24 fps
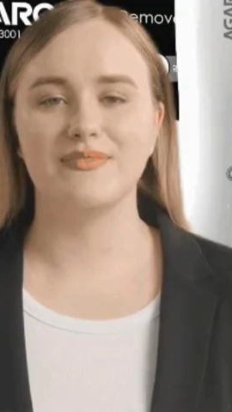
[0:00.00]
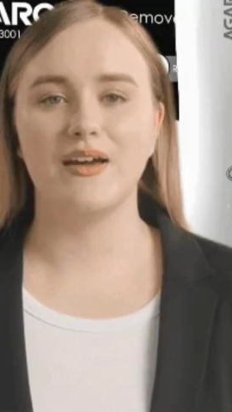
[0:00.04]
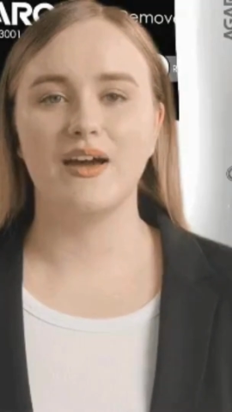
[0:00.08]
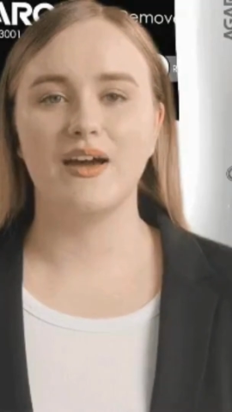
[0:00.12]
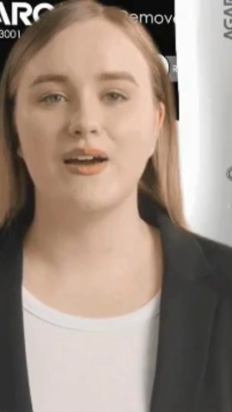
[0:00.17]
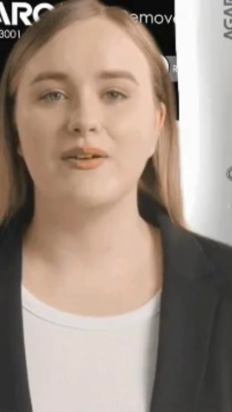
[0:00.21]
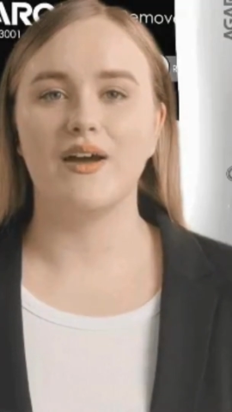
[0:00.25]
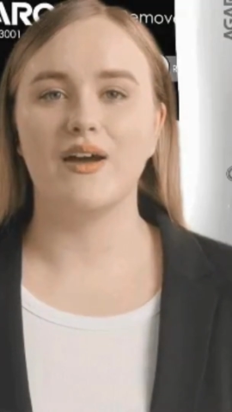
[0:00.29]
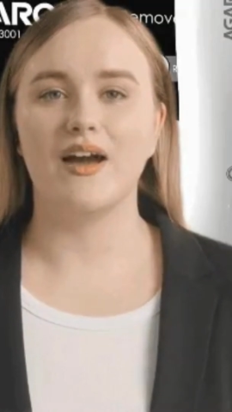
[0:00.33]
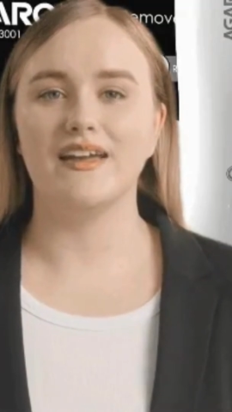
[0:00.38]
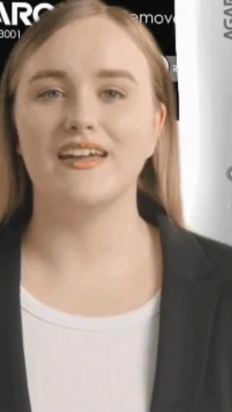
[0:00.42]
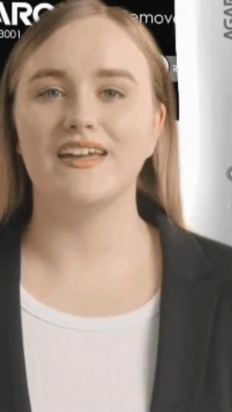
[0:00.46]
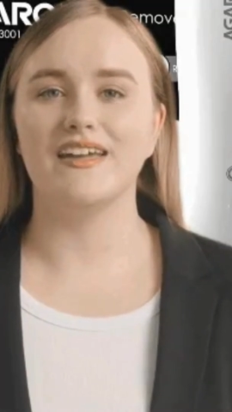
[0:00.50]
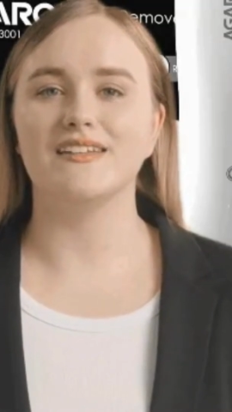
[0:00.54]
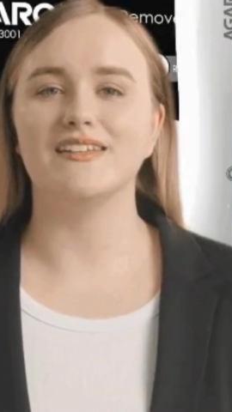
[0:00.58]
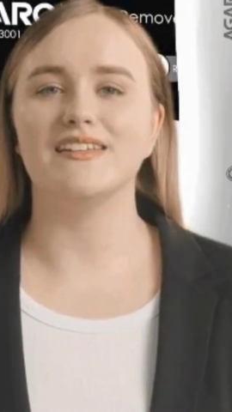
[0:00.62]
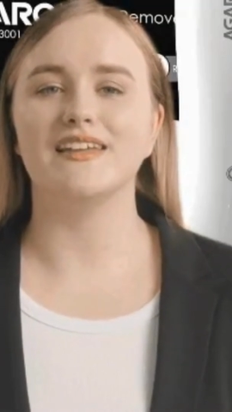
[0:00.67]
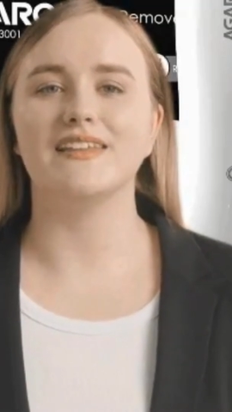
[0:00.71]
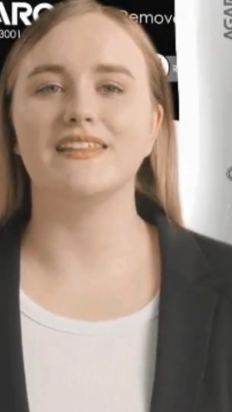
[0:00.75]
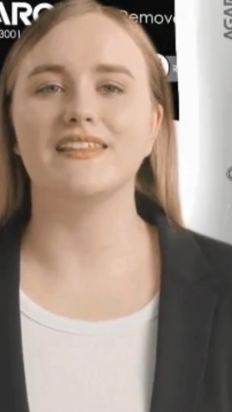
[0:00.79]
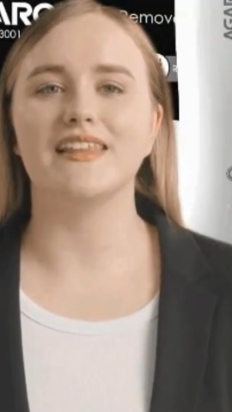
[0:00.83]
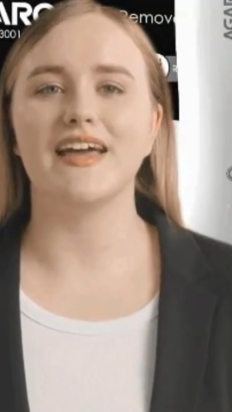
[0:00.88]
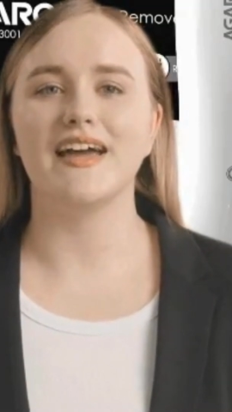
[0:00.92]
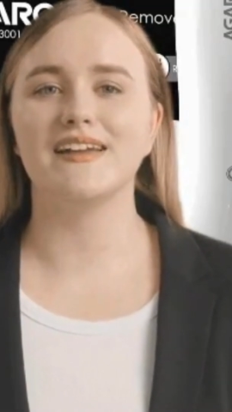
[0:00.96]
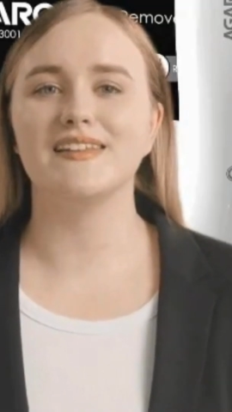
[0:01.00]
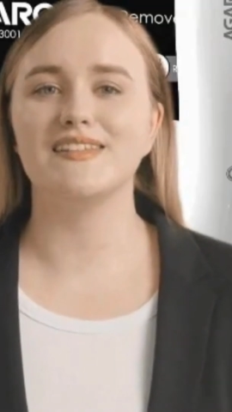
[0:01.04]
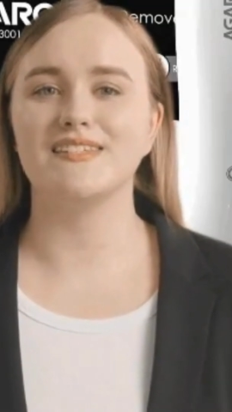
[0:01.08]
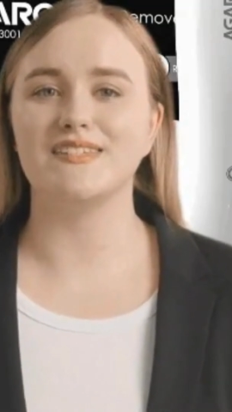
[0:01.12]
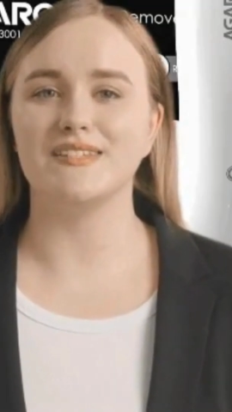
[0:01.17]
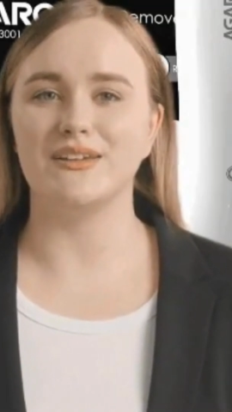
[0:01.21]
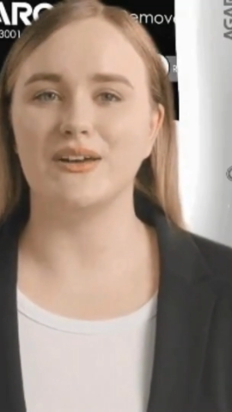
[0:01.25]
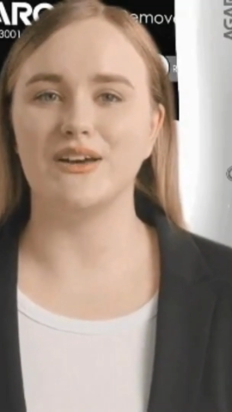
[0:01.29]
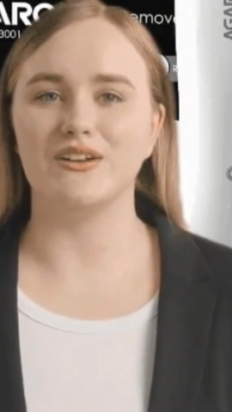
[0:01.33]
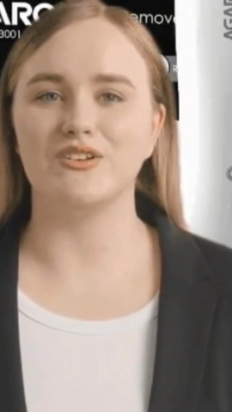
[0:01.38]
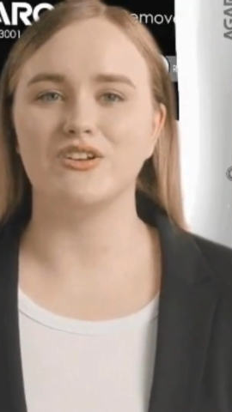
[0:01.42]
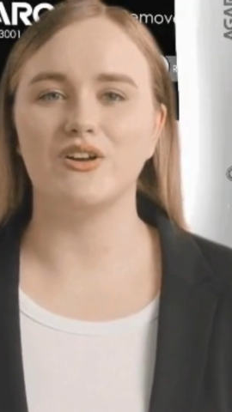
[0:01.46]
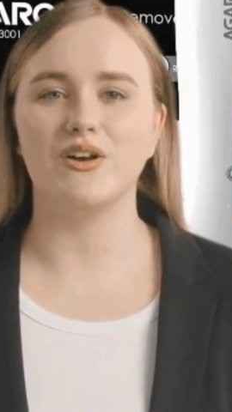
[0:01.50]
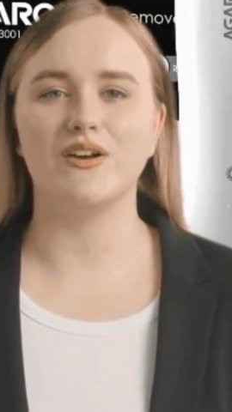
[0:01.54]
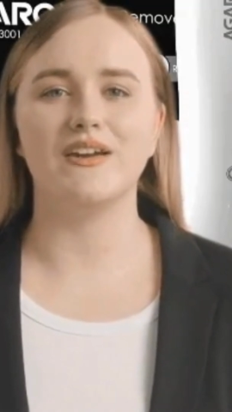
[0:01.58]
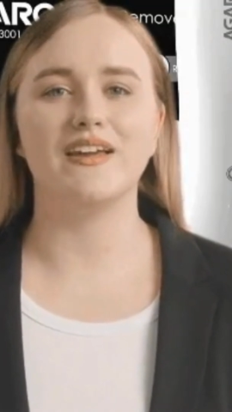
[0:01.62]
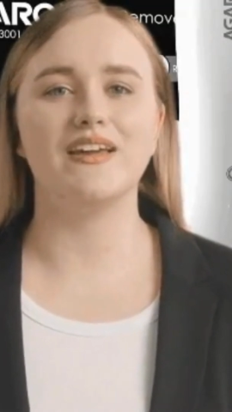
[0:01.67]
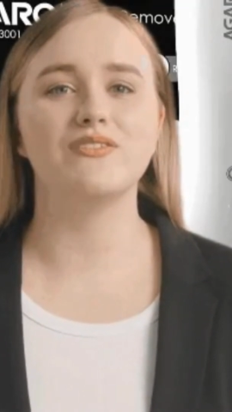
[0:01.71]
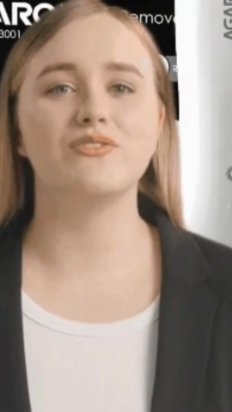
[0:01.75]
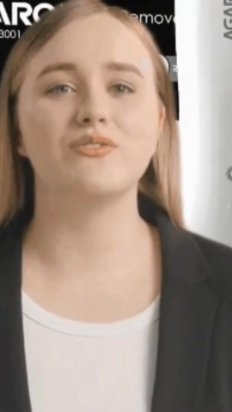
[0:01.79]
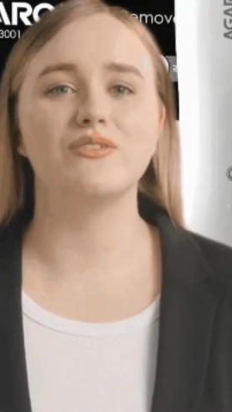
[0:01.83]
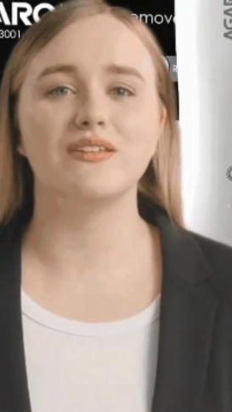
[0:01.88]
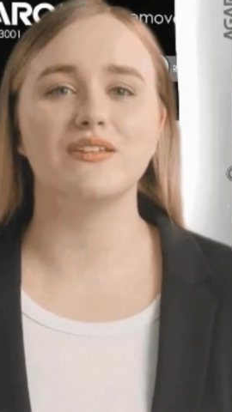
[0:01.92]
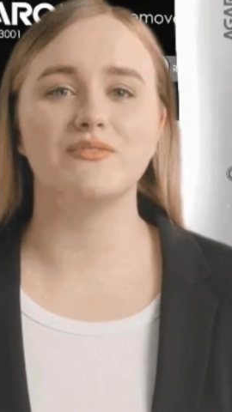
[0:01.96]
heads into your routine.
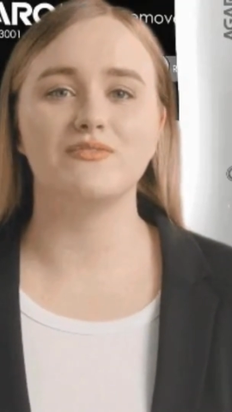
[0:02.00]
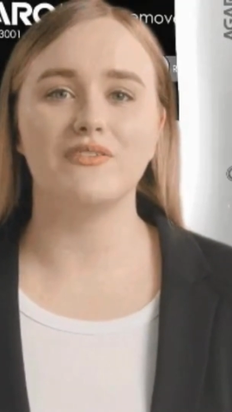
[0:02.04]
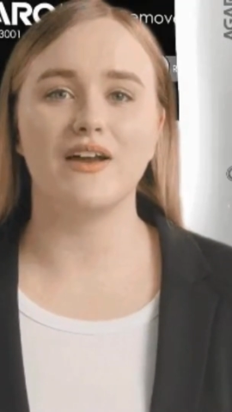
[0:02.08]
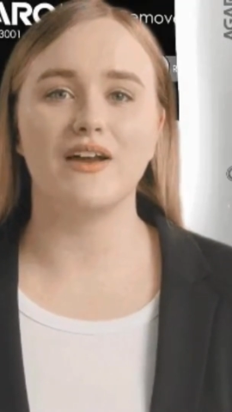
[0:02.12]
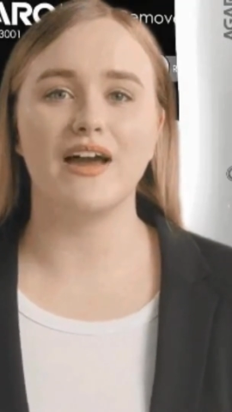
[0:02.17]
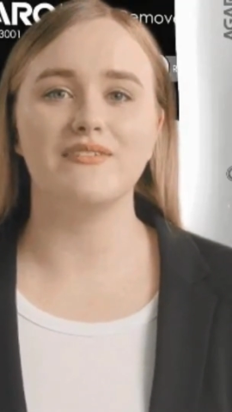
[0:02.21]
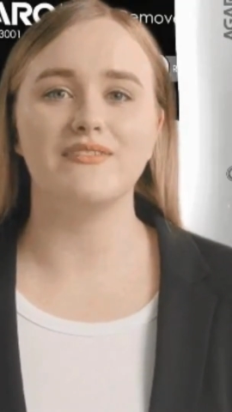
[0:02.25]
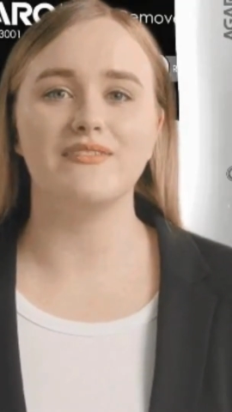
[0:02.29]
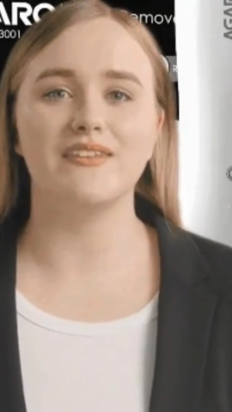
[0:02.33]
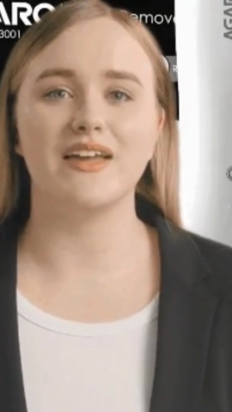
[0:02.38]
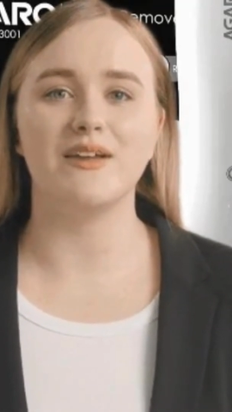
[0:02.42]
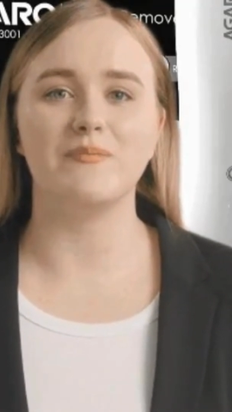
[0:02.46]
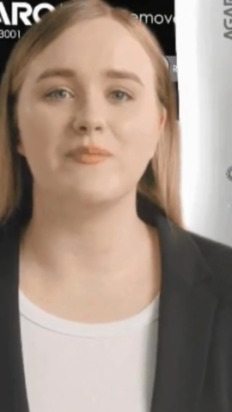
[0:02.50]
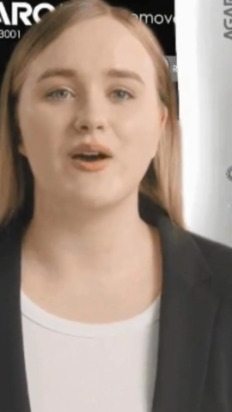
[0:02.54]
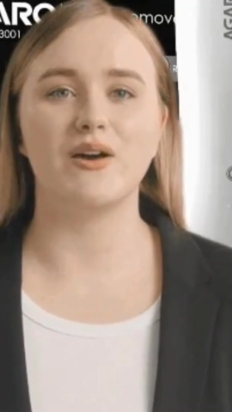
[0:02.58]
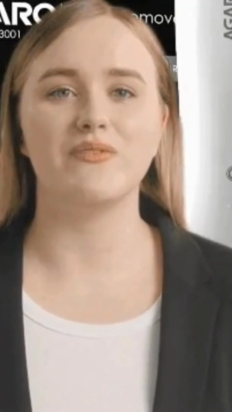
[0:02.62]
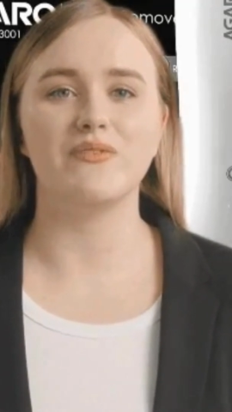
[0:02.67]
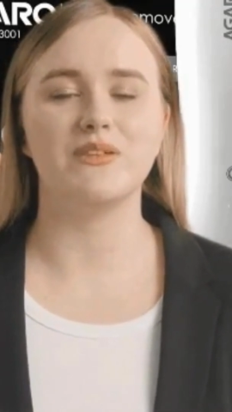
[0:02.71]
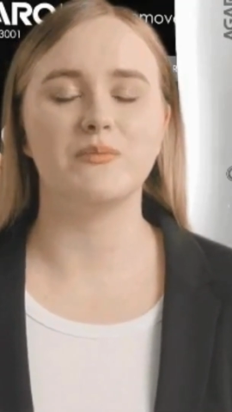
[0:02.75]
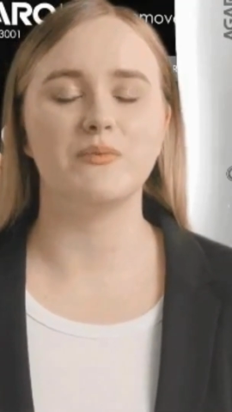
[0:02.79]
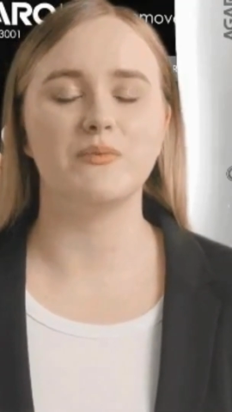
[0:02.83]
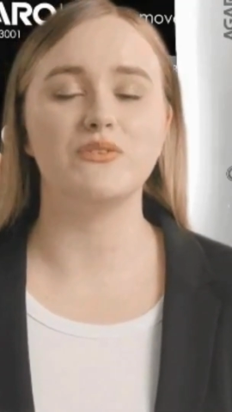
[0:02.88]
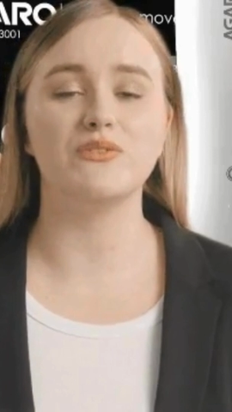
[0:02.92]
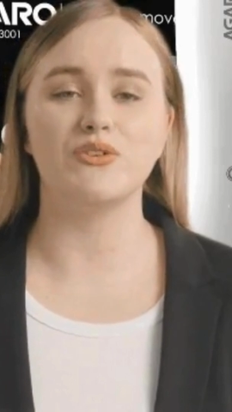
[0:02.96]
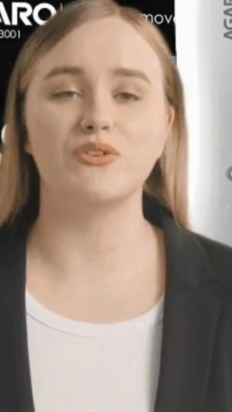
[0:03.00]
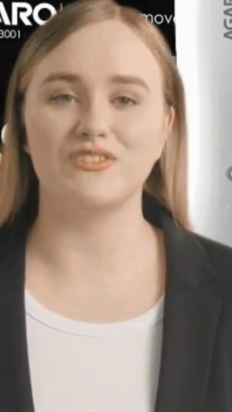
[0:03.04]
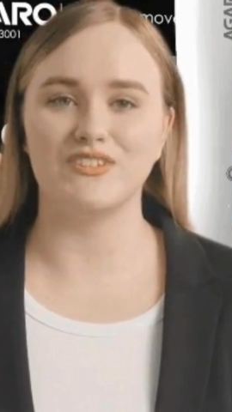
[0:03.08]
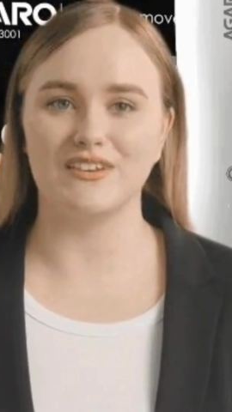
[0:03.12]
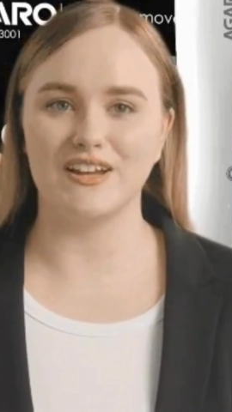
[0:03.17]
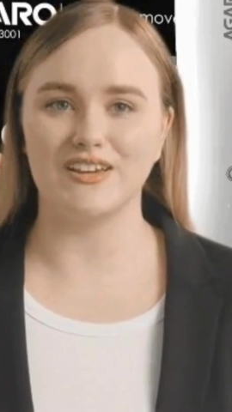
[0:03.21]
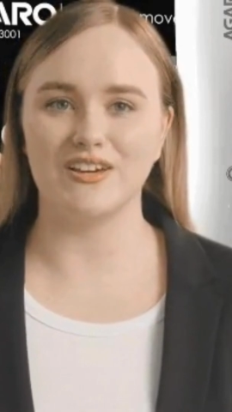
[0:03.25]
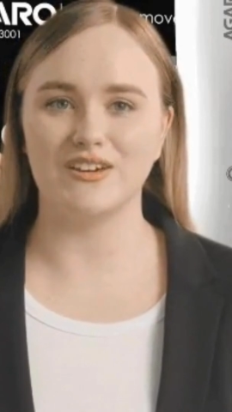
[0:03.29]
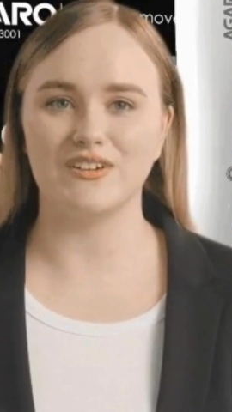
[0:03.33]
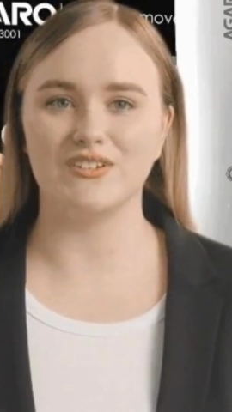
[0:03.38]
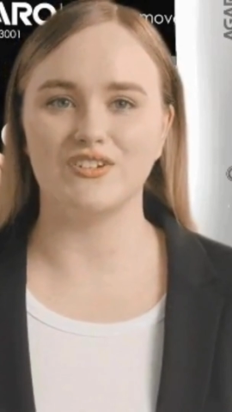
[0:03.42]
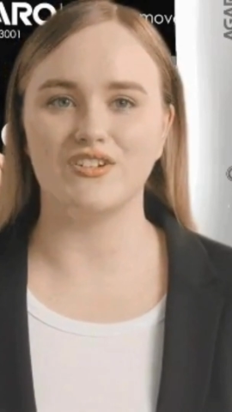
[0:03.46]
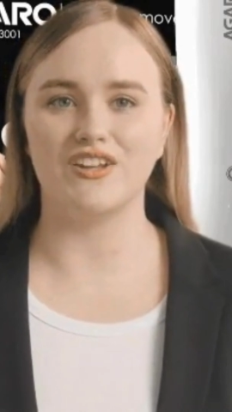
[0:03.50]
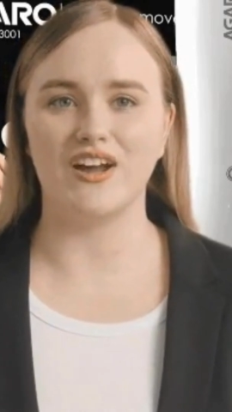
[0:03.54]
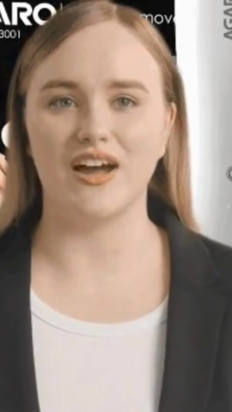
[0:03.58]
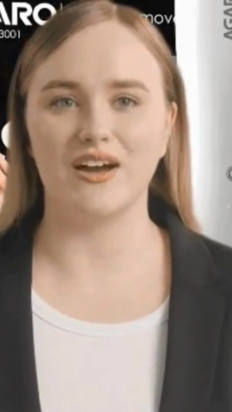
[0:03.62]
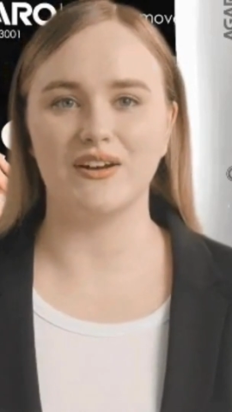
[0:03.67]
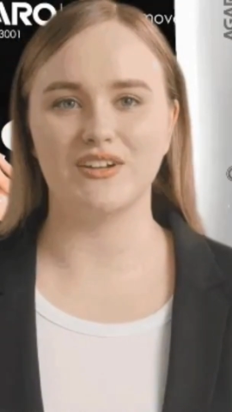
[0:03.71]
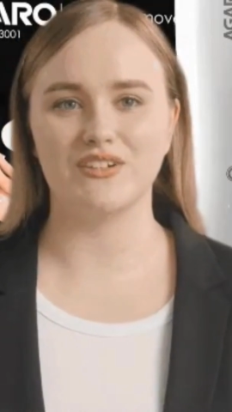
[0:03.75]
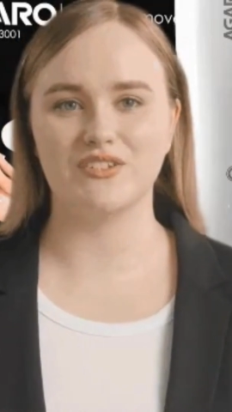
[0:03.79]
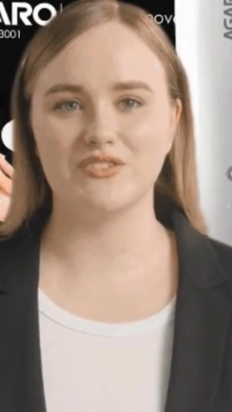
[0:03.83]
Incorporating roller heads into your skincare